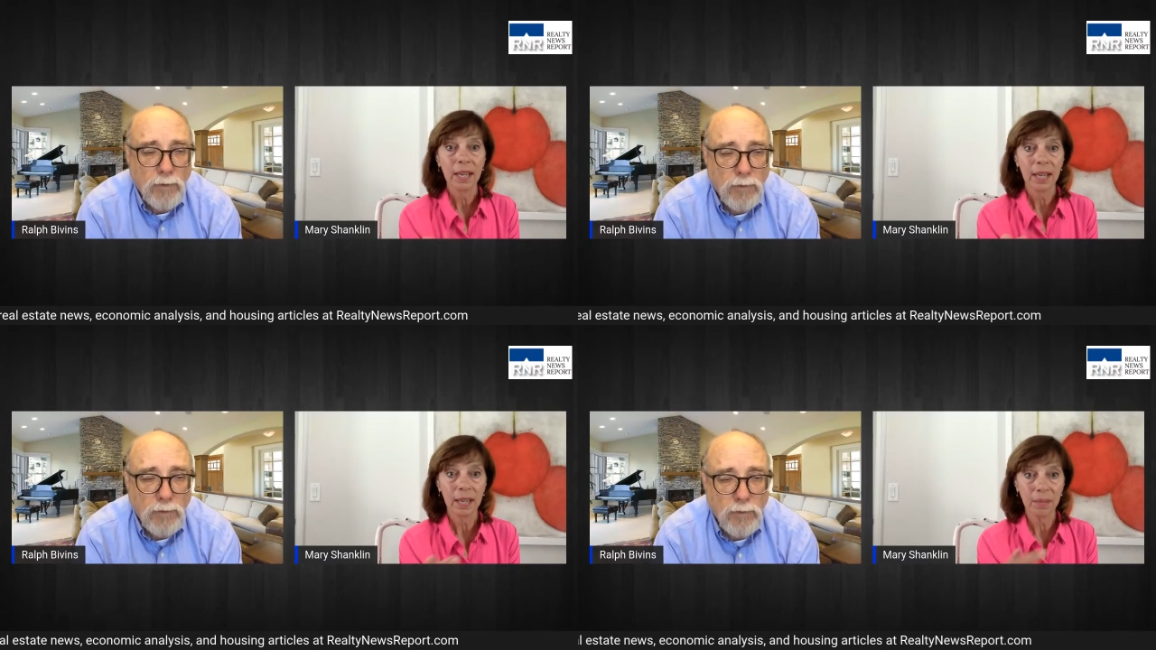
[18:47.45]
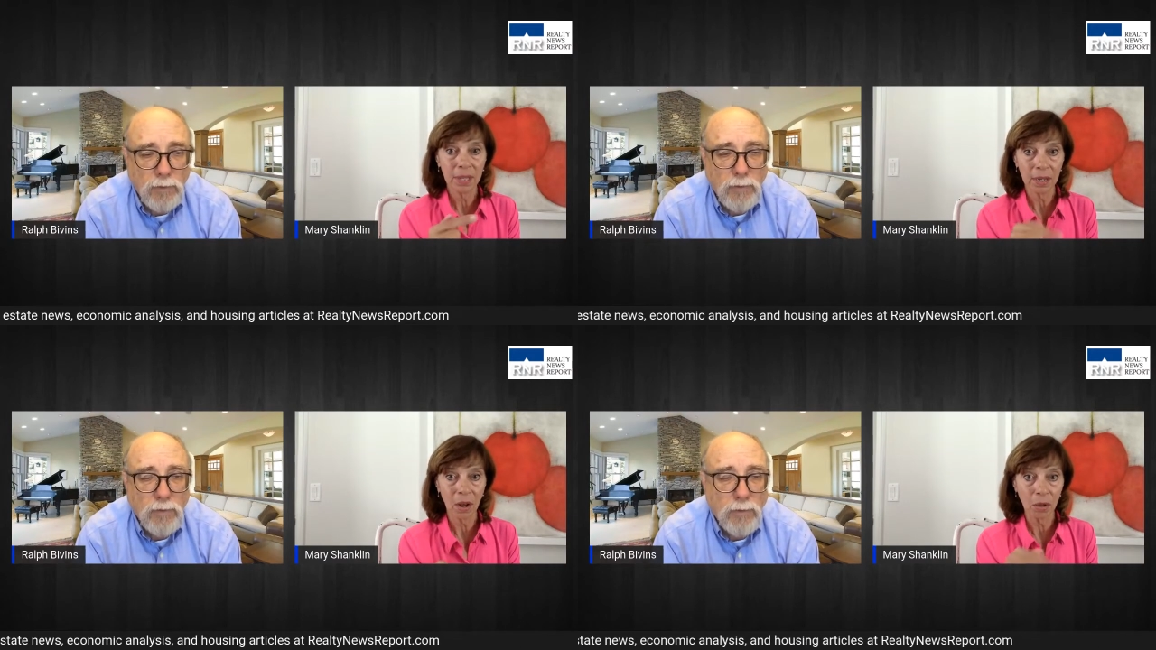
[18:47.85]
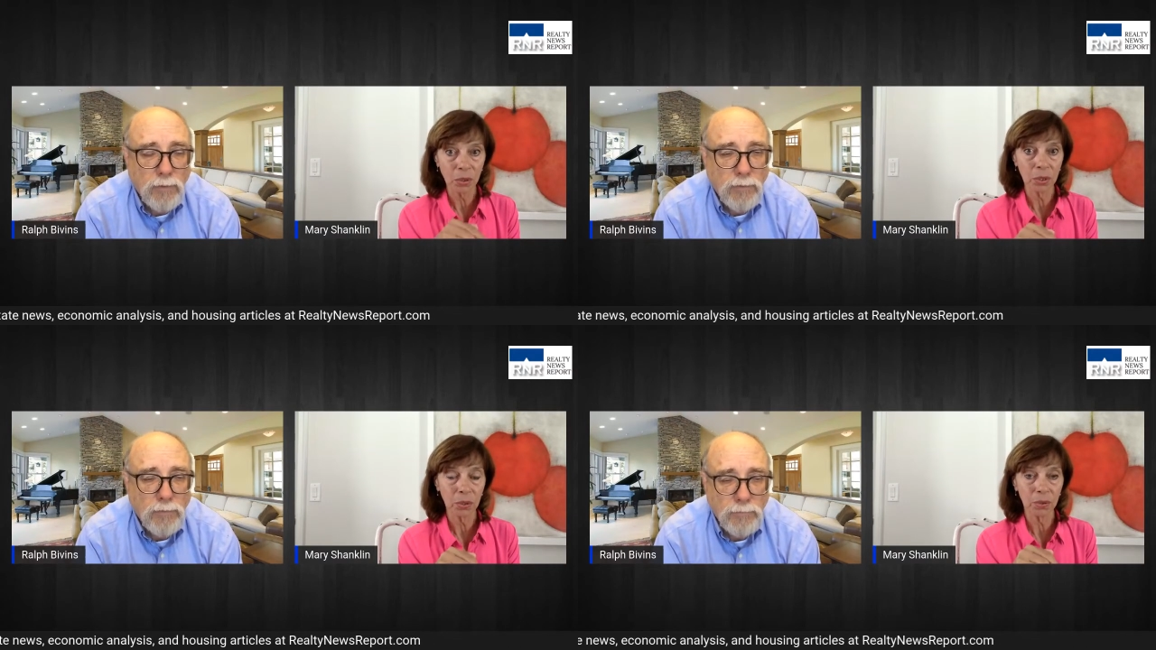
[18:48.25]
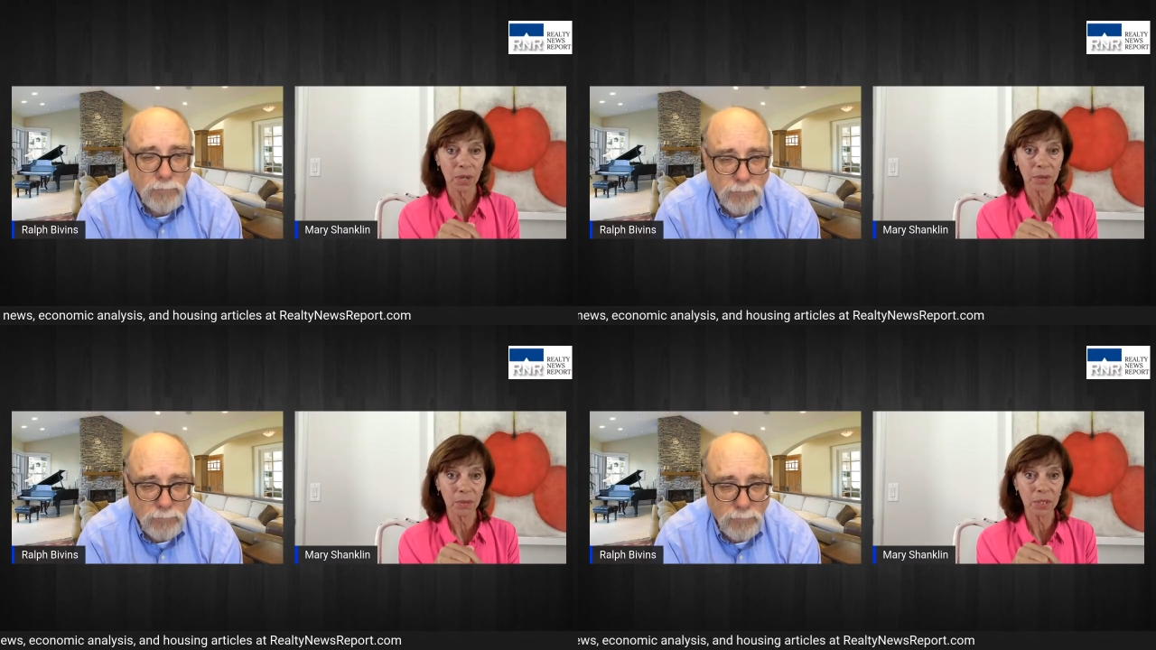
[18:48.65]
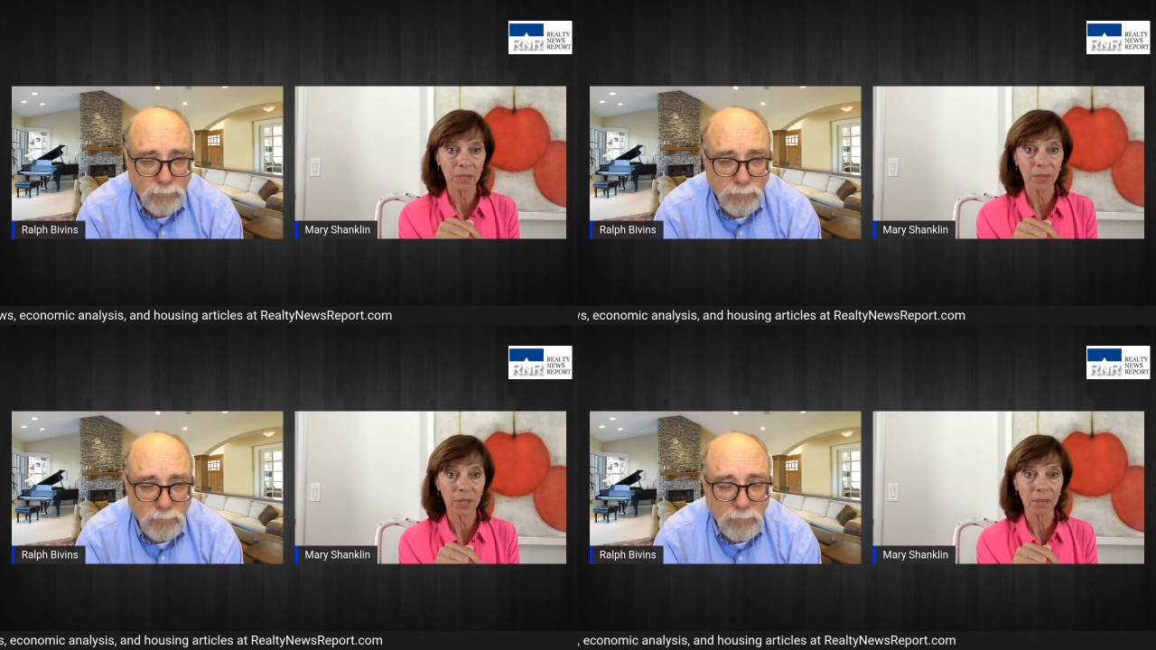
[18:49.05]
Speaker 1: um, that also um, was
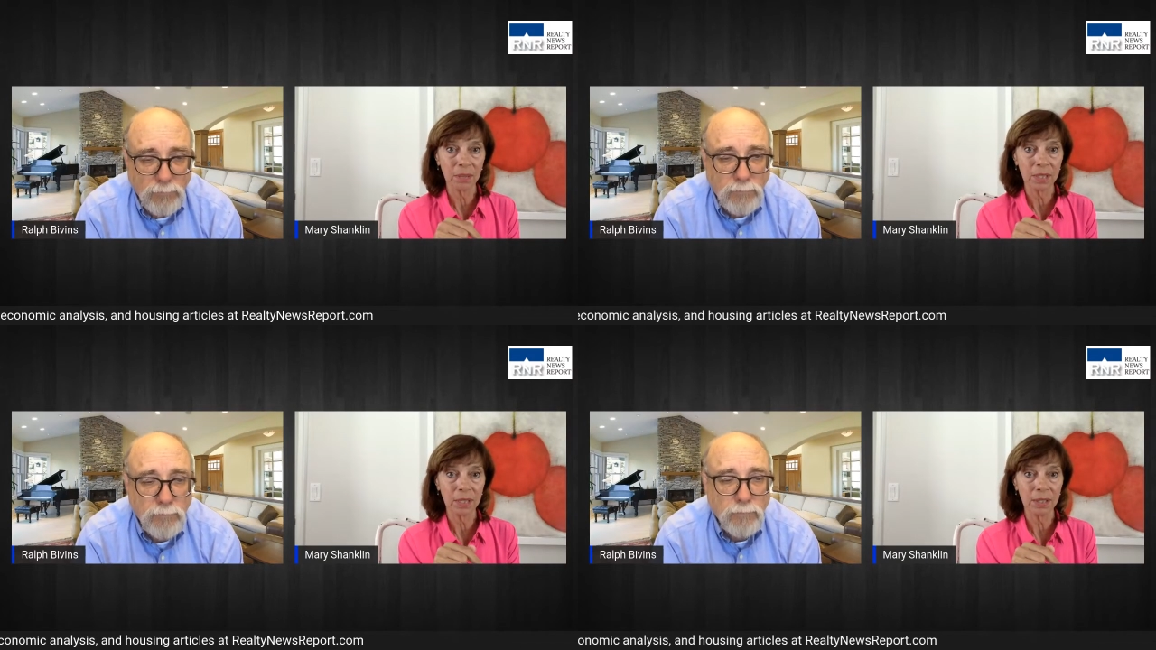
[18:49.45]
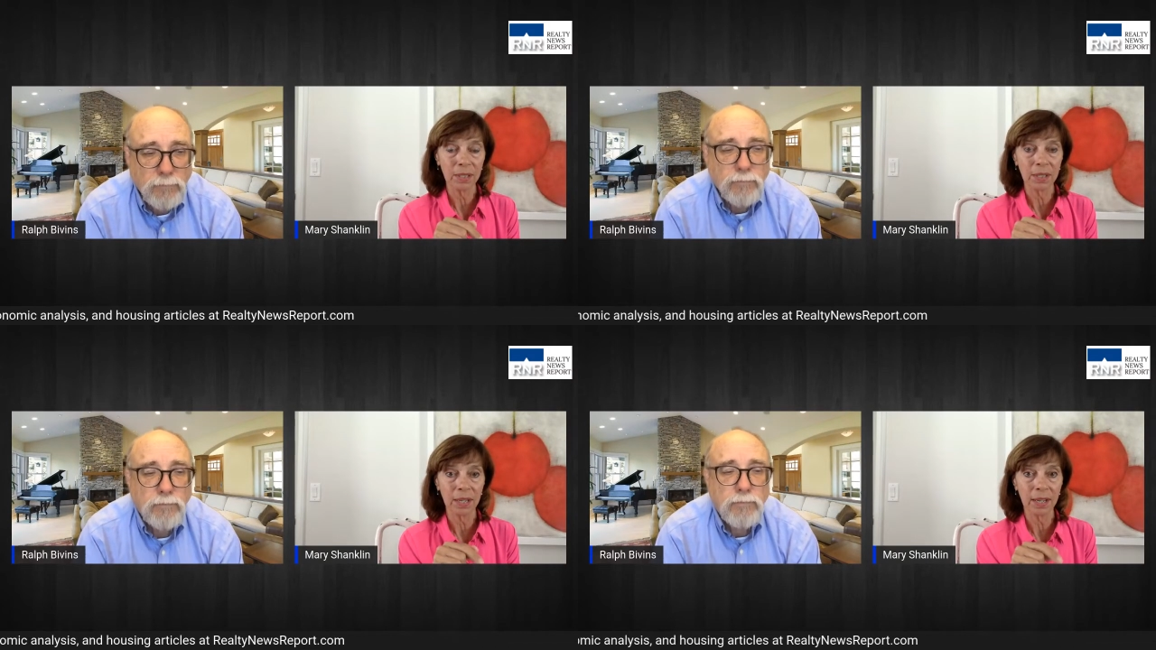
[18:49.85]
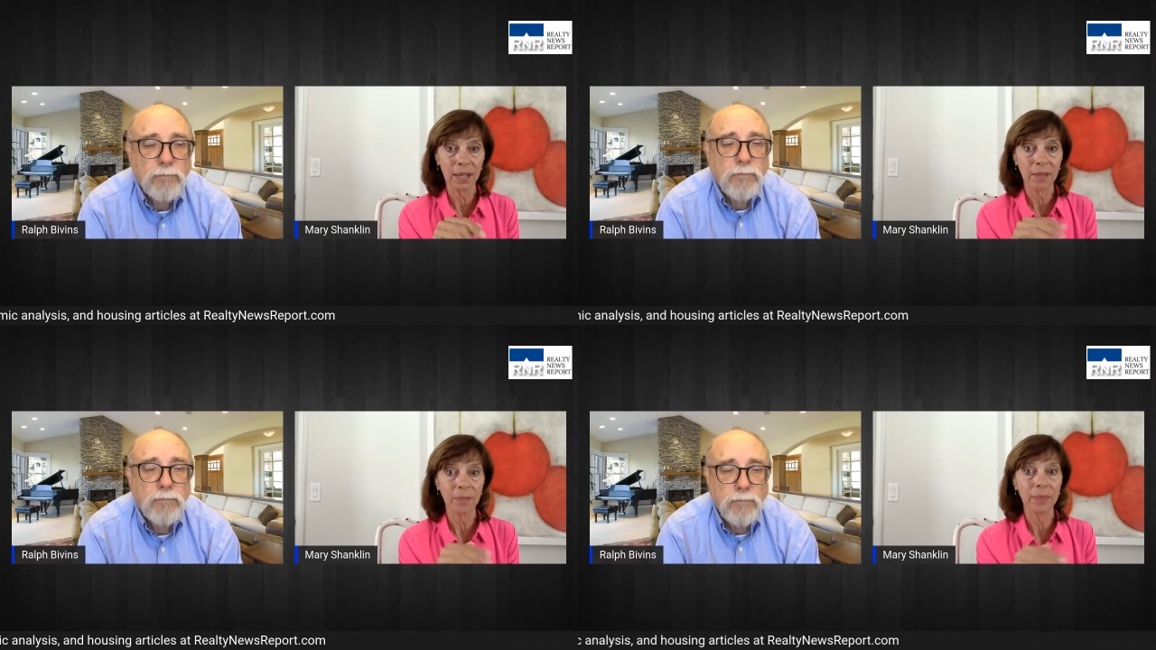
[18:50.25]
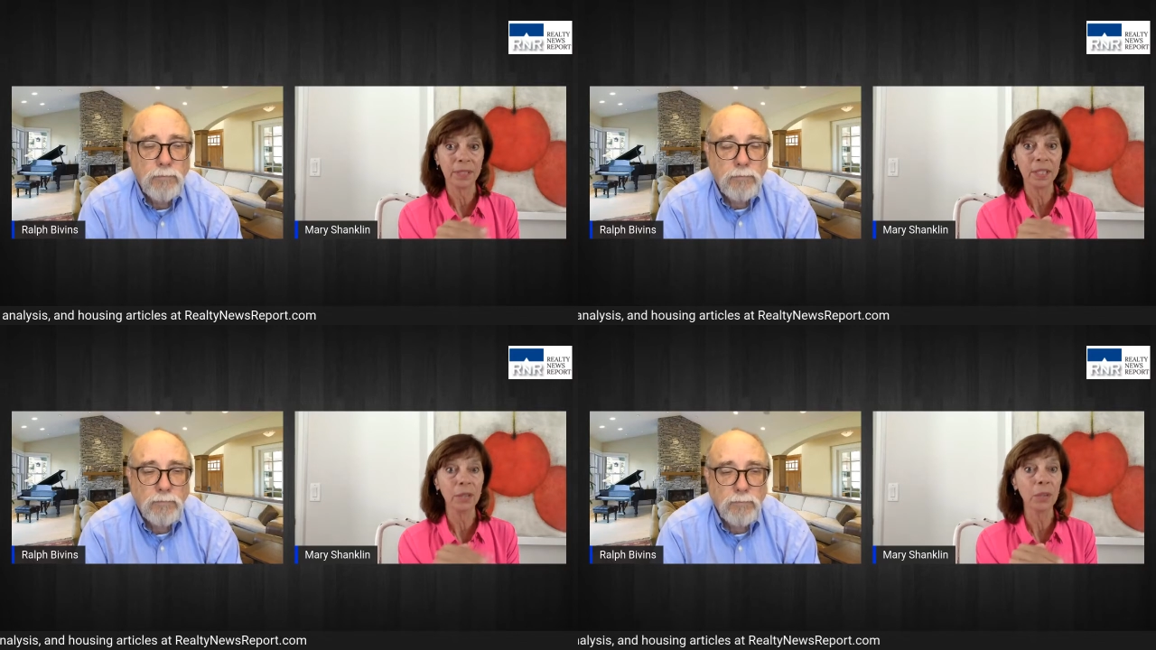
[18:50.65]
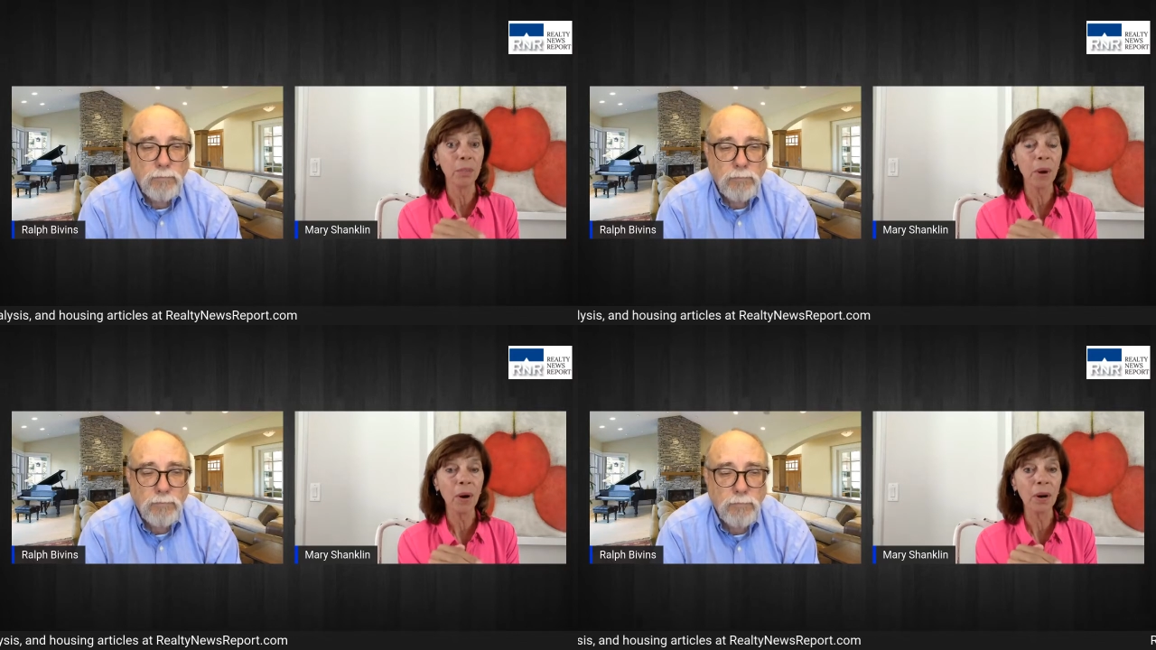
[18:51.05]
developed near um, near the
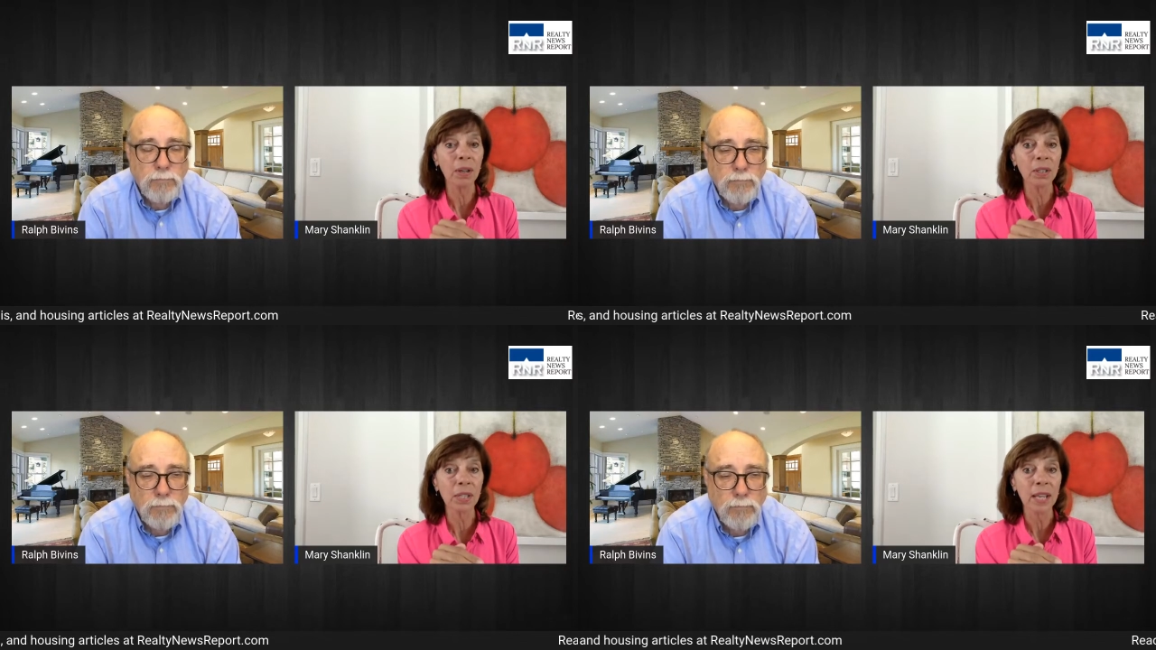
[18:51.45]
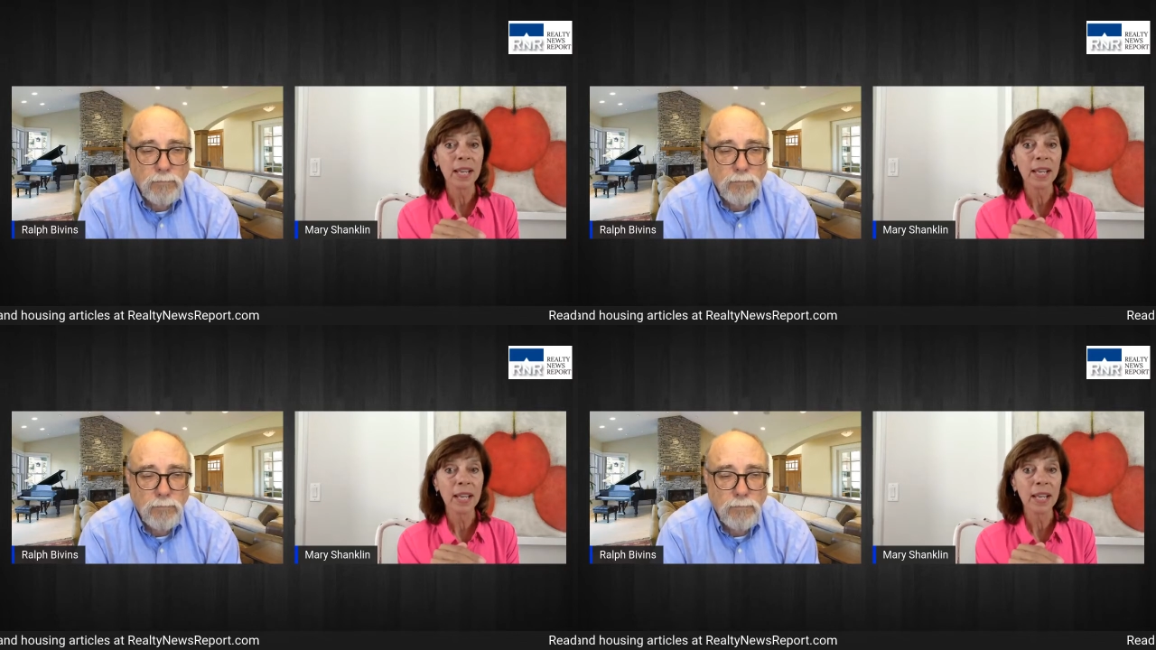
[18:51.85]
parks,